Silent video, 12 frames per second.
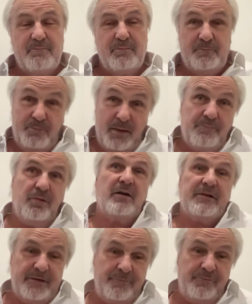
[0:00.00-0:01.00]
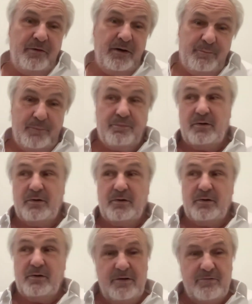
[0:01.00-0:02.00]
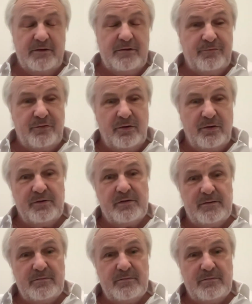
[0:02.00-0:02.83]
But people are suffering. People are dying here at the front.